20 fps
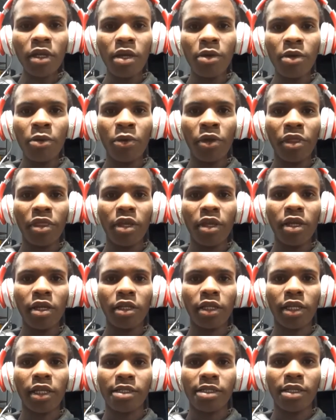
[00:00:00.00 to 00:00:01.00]
within
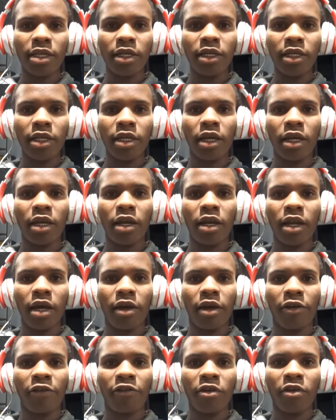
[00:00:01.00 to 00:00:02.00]
Tanzania, and
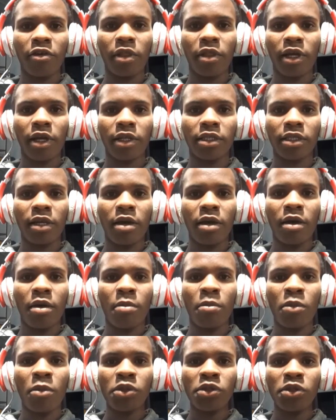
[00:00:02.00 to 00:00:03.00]
I found that
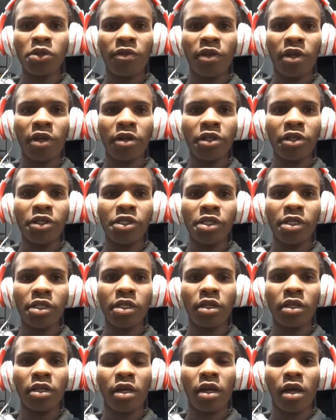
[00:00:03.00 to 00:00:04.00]
most of the region
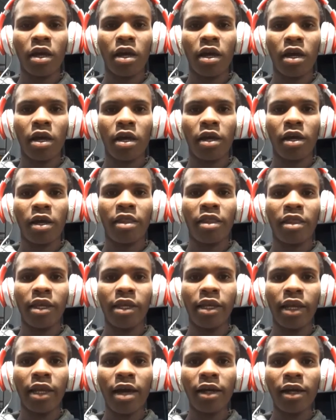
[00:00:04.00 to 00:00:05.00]
they
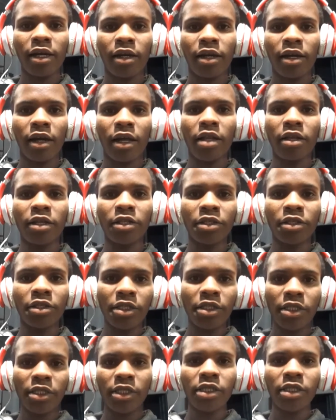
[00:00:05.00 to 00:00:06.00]
lack
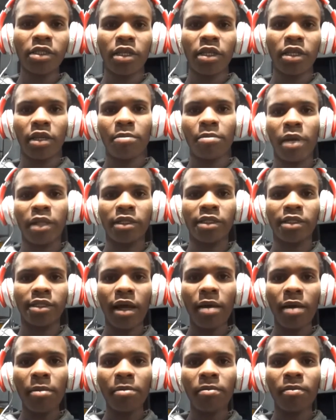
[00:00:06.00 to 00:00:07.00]
electricity, but
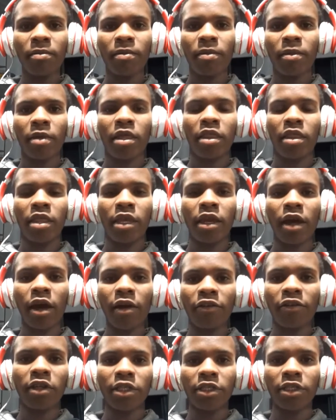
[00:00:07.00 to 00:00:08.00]
some they have
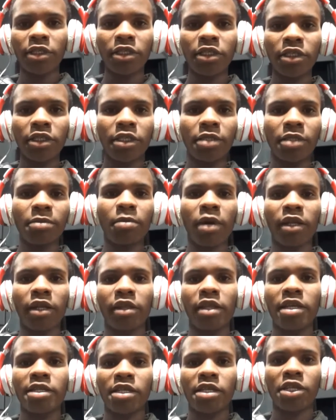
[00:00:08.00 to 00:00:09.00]
electricity, but
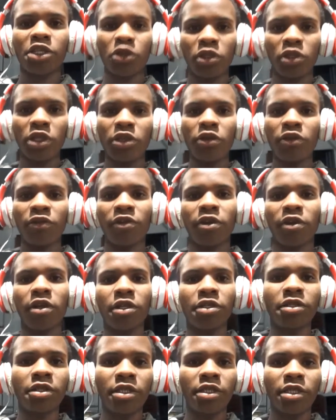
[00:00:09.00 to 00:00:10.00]
there is a shortage of
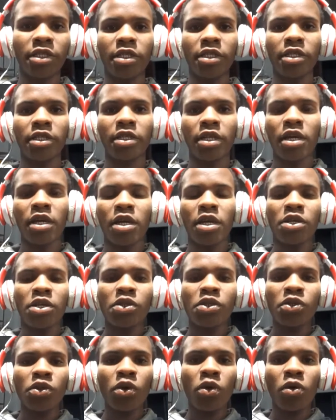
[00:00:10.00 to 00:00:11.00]
electricity.
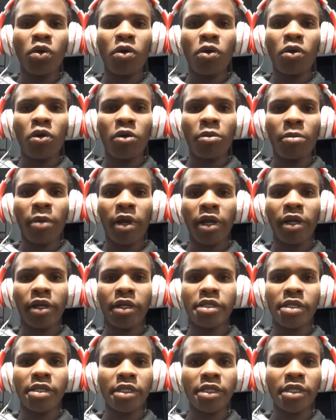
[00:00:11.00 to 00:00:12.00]
So on my
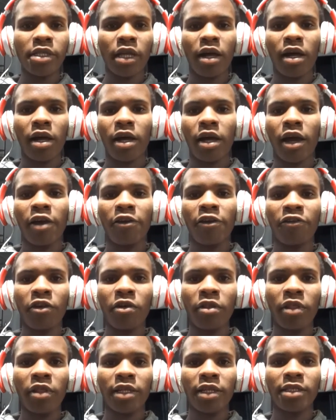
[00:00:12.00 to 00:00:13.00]
research, I
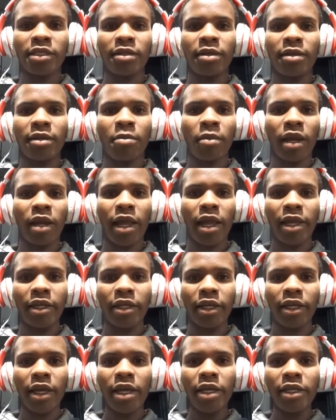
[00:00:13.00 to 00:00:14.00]
found that
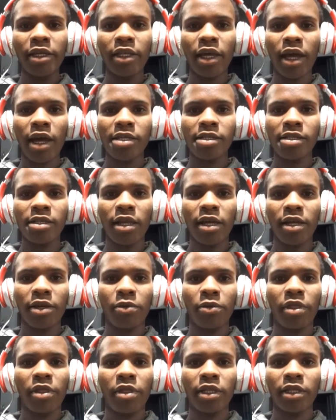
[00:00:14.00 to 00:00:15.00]
like 8 islands
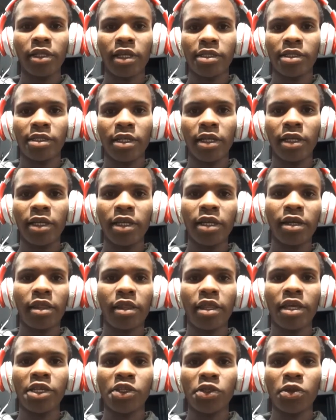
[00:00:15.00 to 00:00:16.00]
within Tanzania,
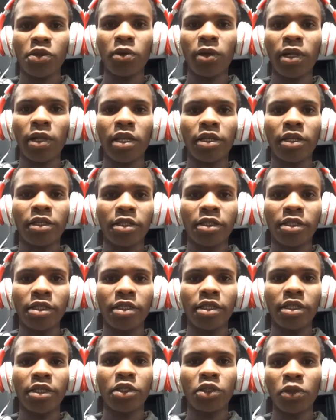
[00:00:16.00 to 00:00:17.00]
there is no
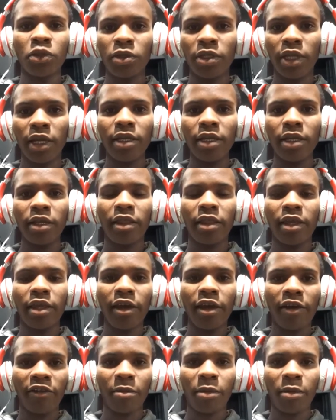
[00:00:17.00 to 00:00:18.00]
electricity totally. The
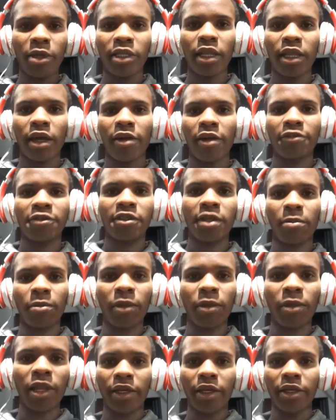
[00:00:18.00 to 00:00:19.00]
government have
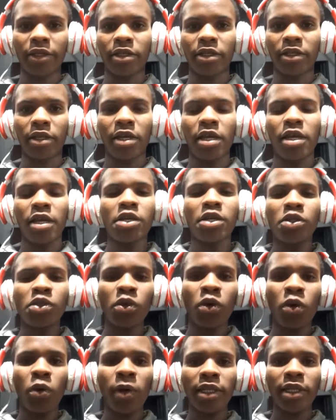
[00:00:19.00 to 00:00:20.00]
supplied it.
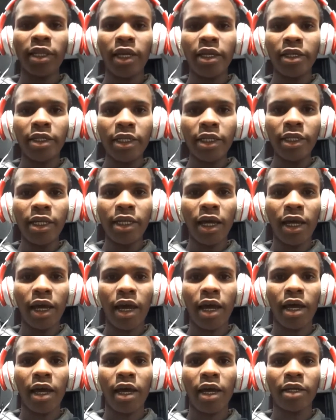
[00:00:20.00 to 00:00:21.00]
So what I did,
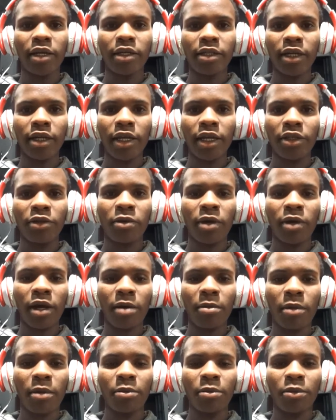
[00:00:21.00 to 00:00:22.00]
I tried to
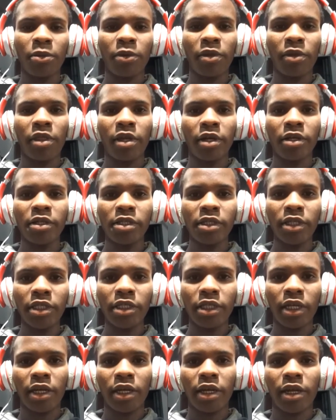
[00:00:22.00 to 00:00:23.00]
come up with a research
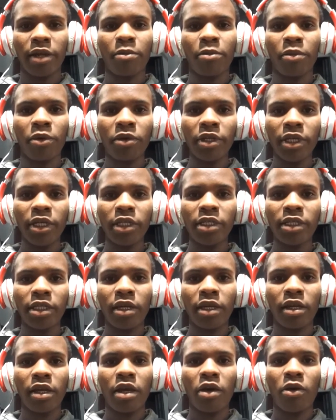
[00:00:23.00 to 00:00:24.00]
and a project
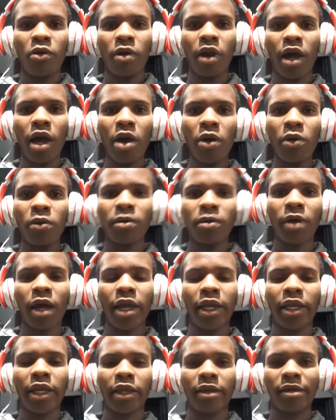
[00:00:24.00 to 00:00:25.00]
on how I
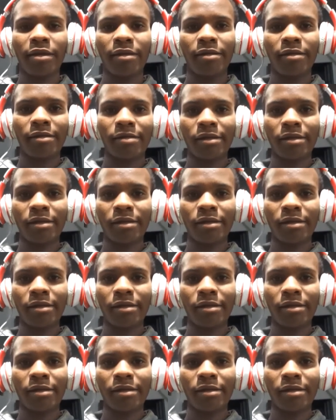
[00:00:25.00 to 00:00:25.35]
can